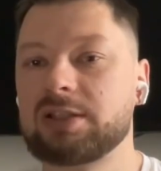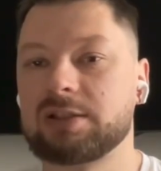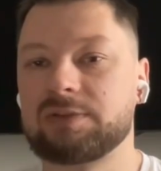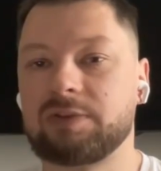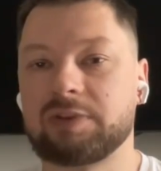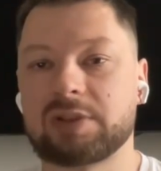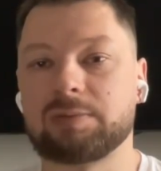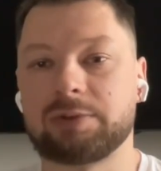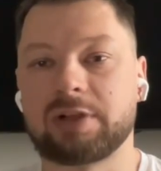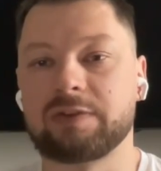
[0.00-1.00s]
So, for
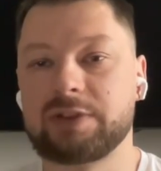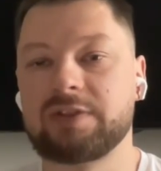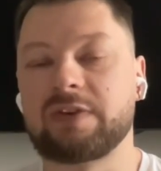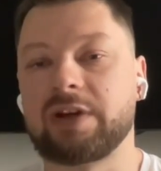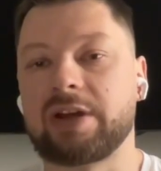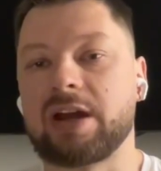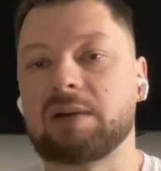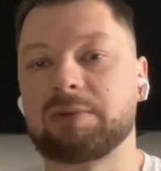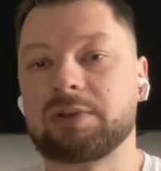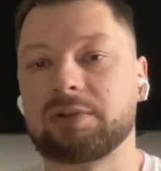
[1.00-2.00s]
example, you have a DeFi
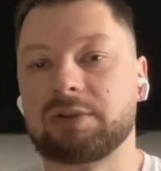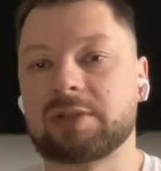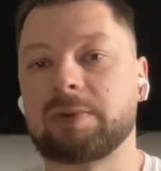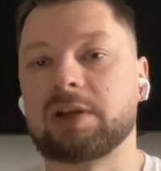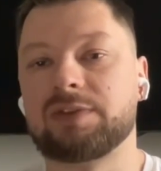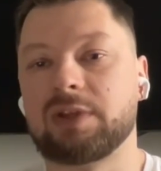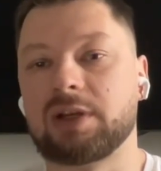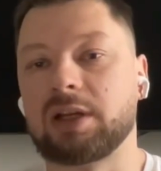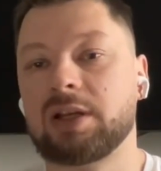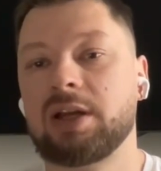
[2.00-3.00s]
app and you expect
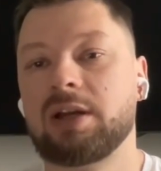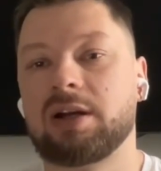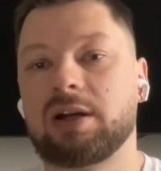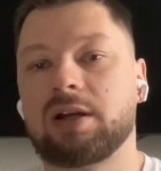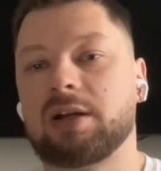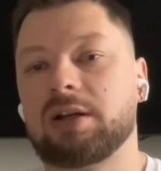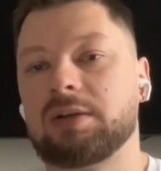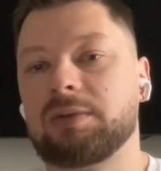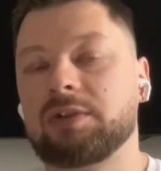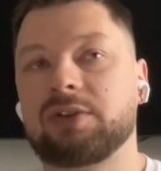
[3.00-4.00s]

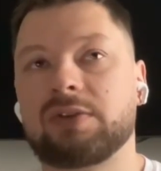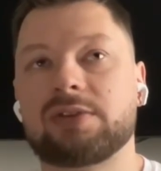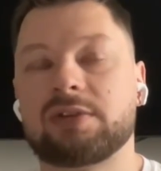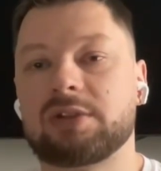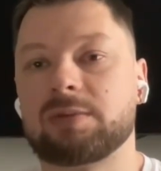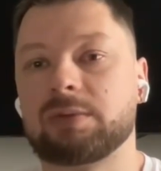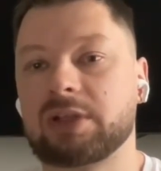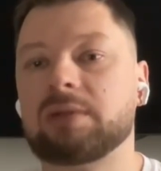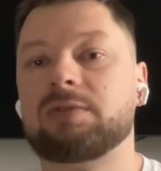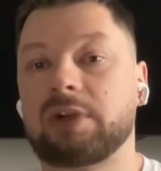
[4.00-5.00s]
your users will
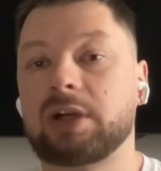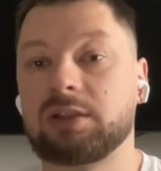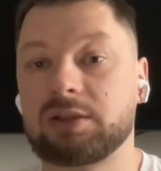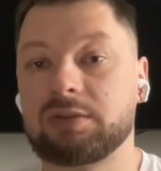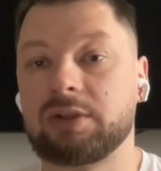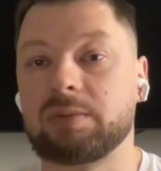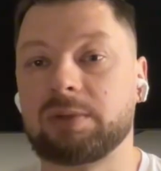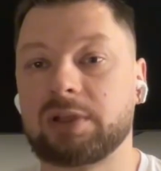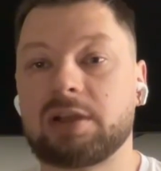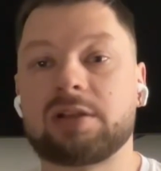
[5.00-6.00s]
come directly to your
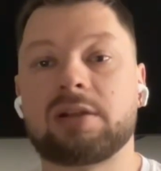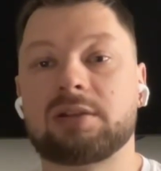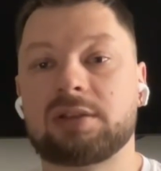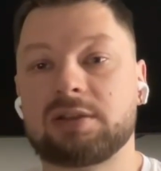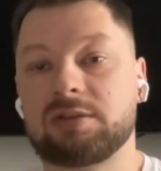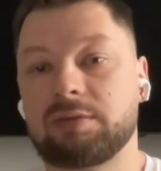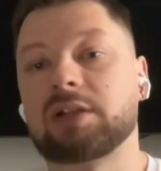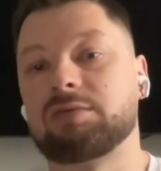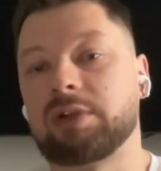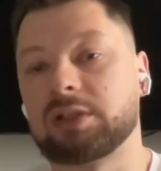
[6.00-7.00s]
application and
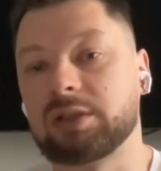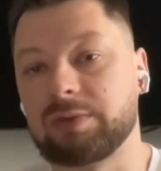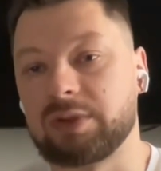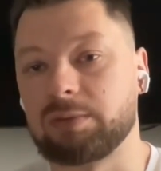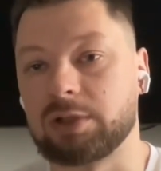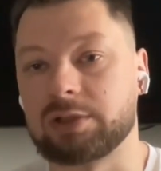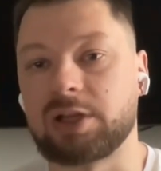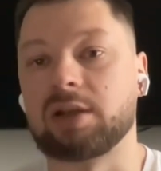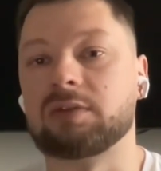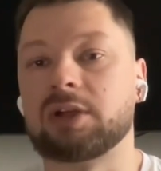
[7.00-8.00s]
interact directly with the
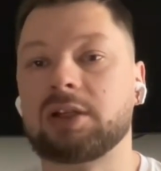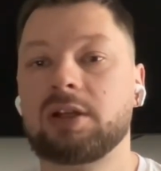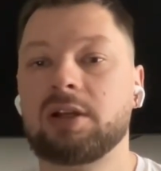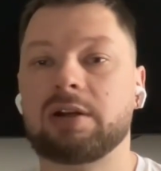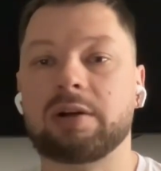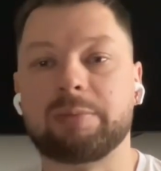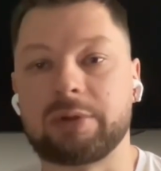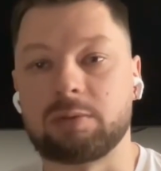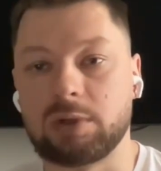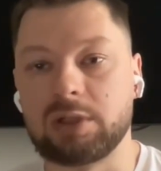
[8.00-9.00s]
blockchain, right?
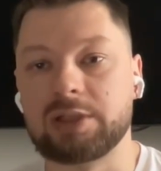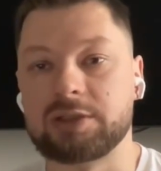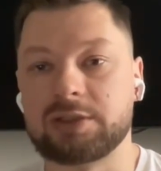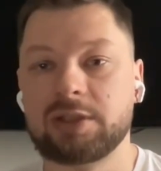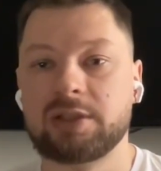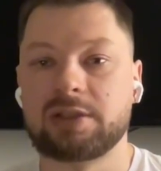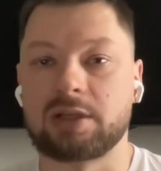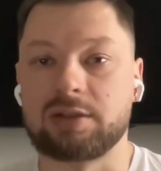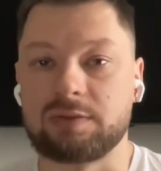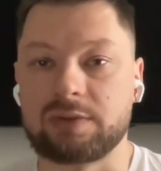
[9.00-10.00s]
Open a wallet,
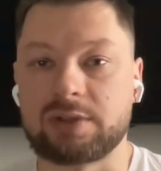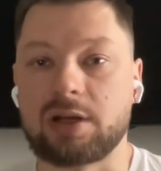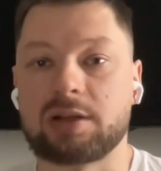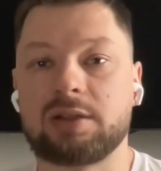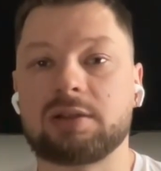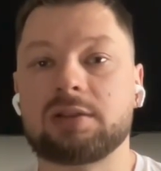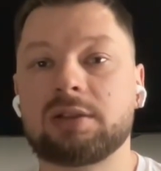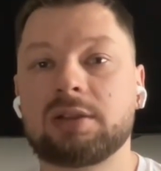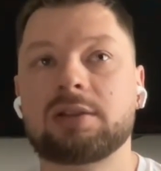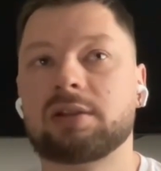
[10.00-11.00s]
sign a transaction,